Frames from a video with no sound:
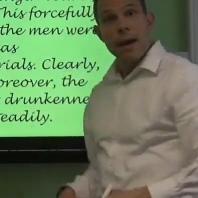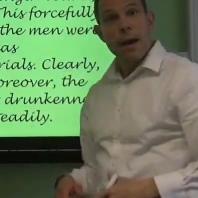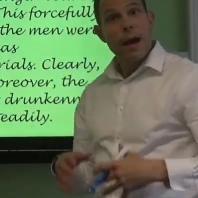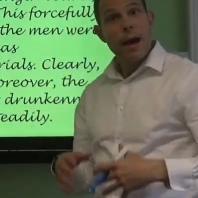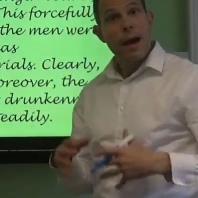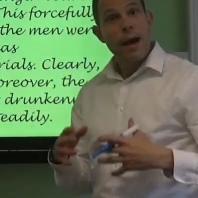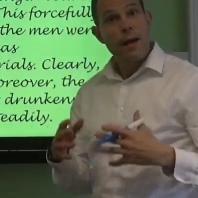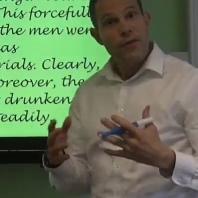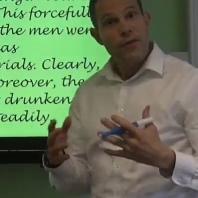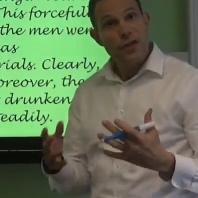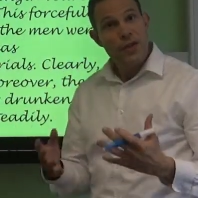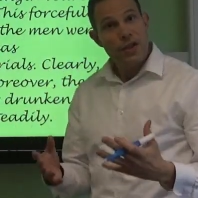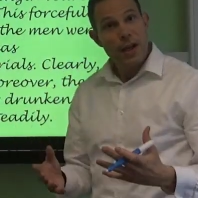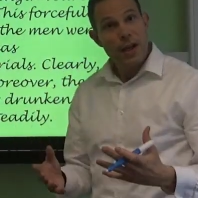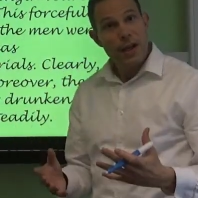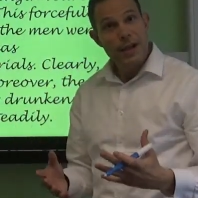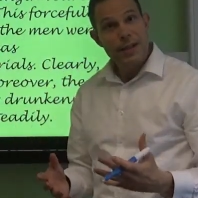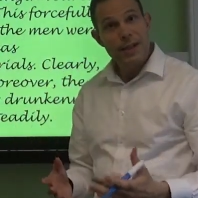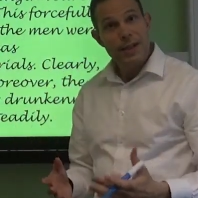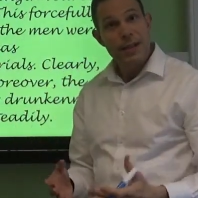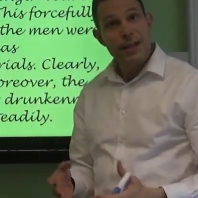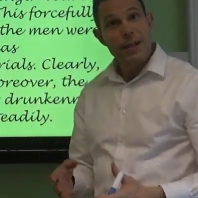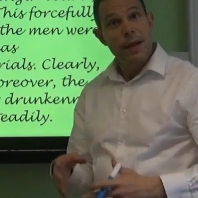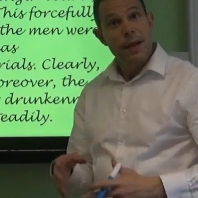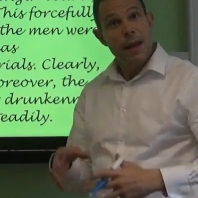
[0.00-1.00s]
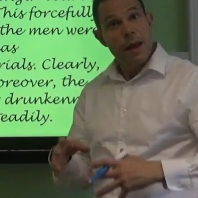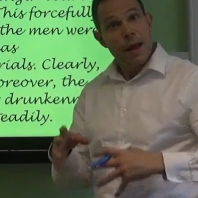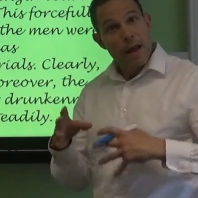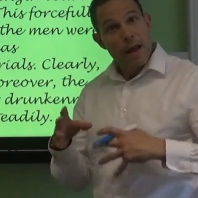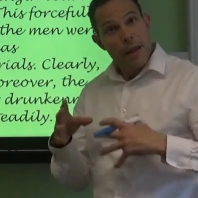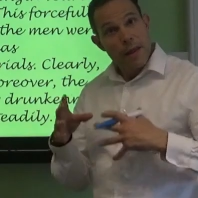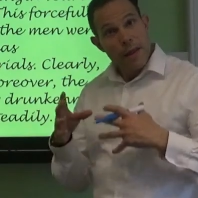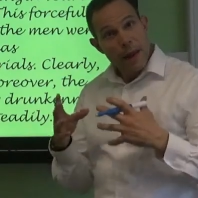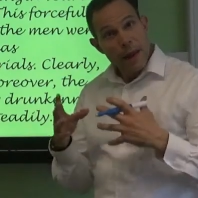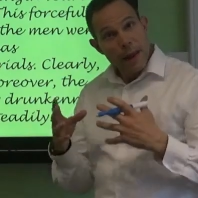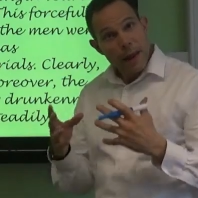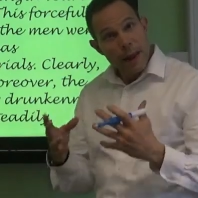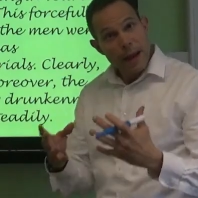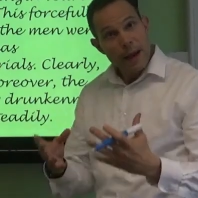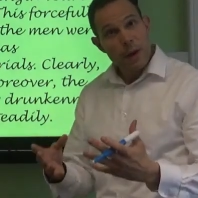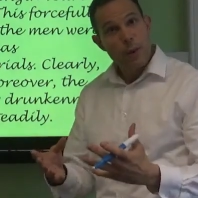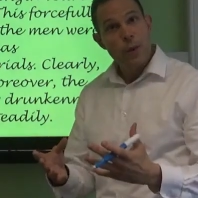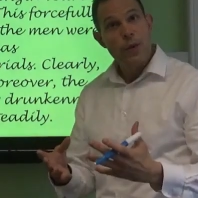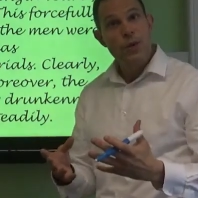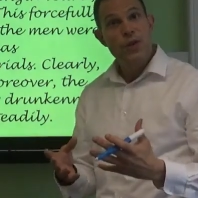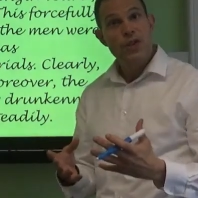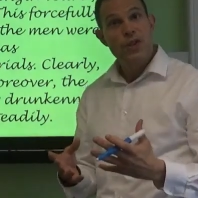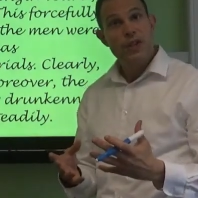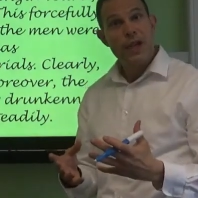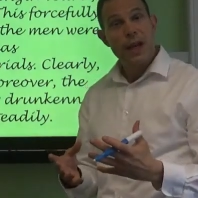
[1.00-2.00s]
I've cited the
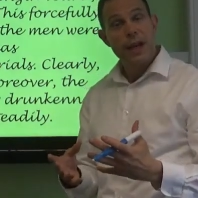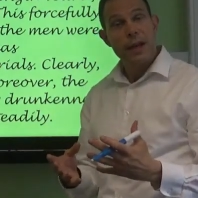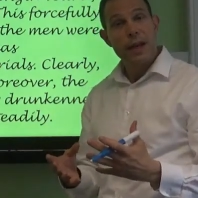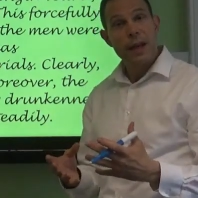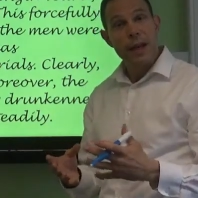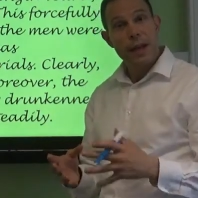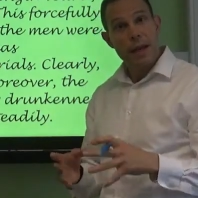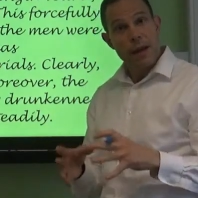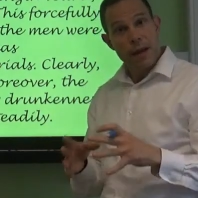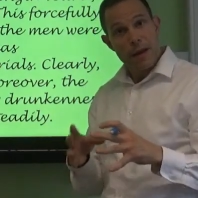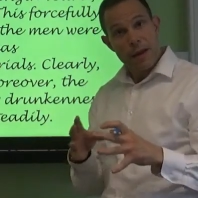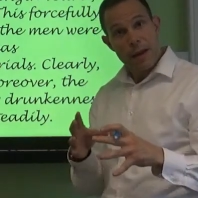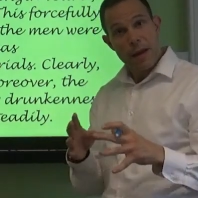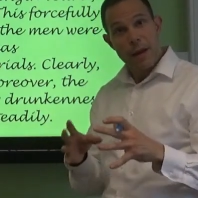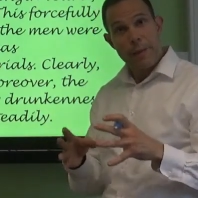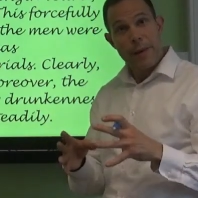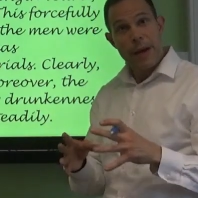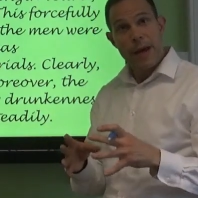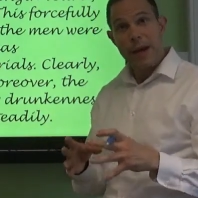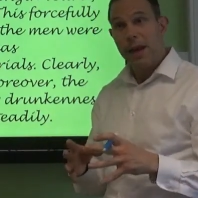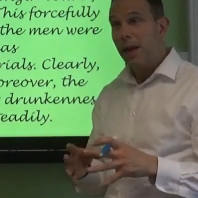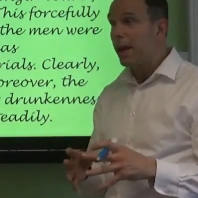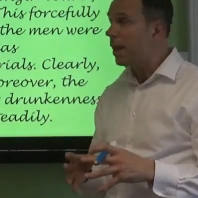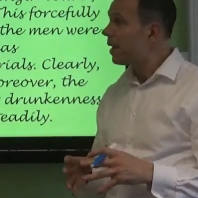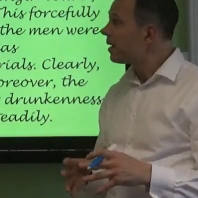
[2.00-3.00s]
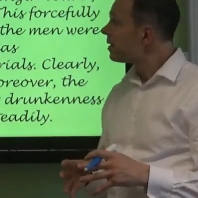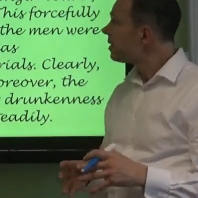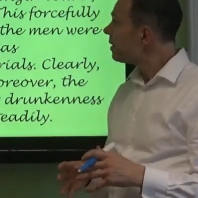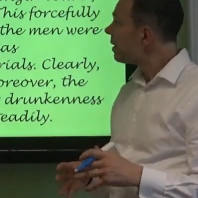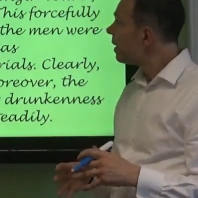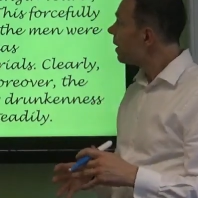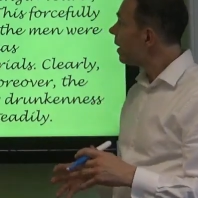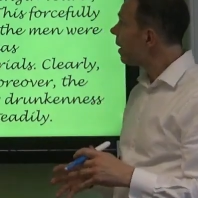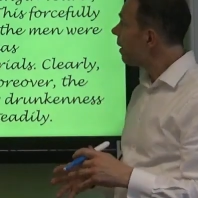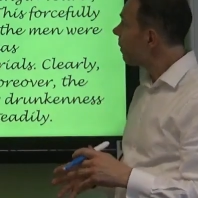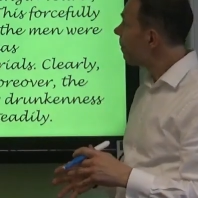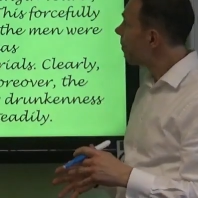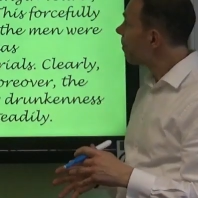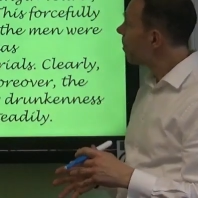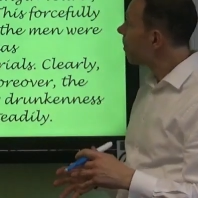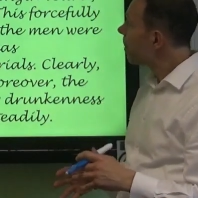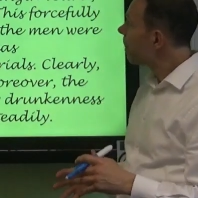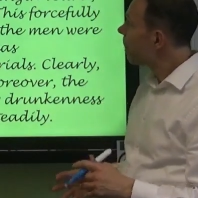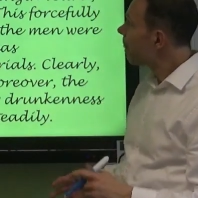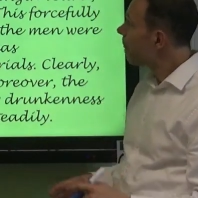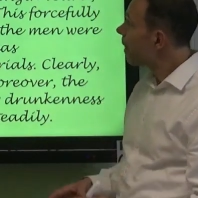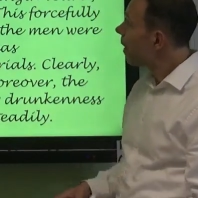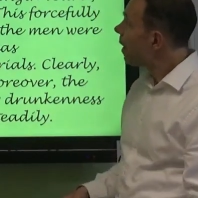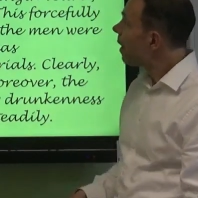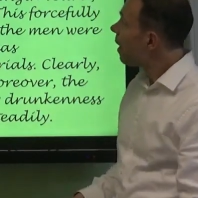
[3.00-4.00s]
language technique that I'm analysing here.
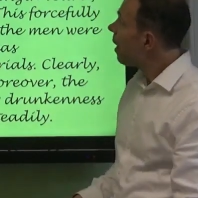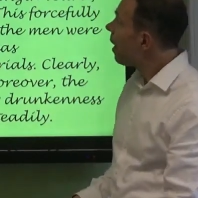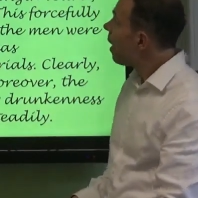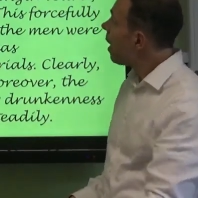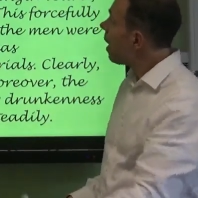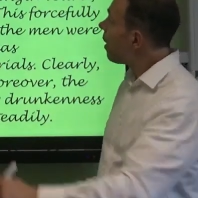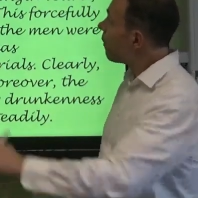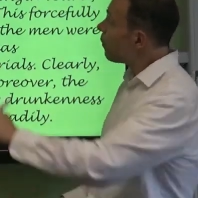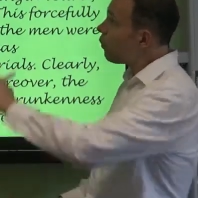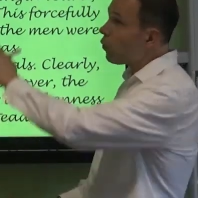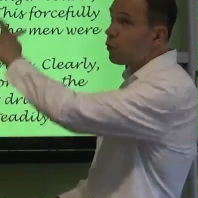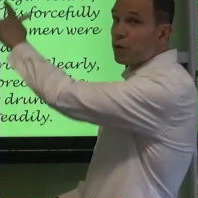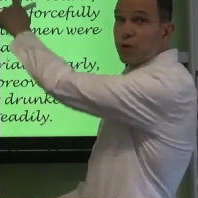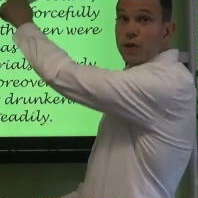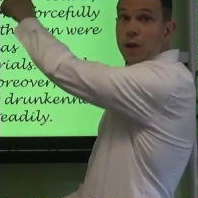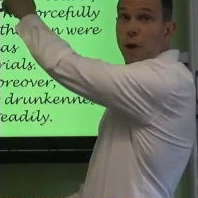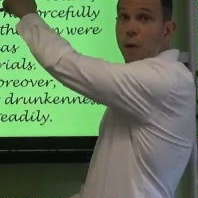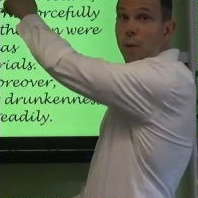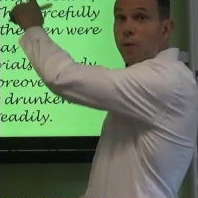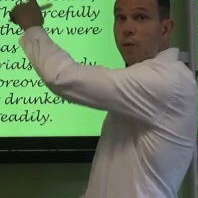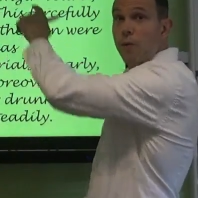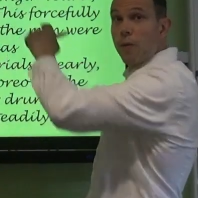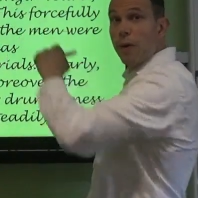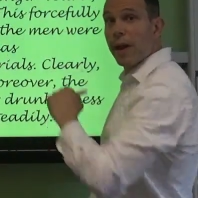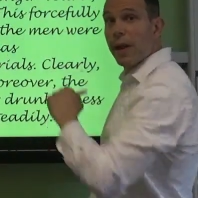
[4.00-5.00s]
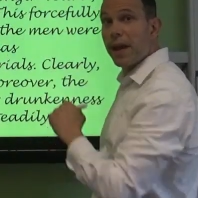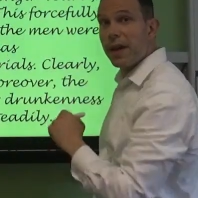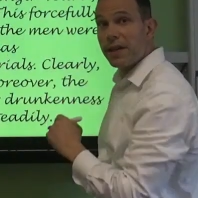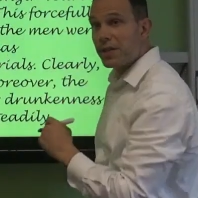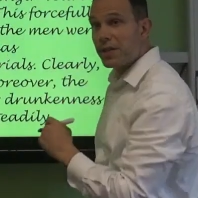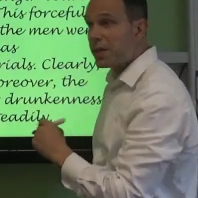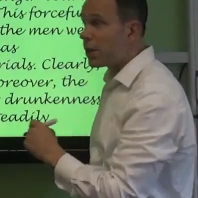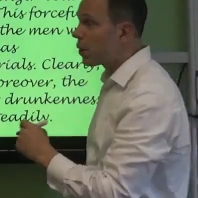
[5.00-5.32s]
I've also related to the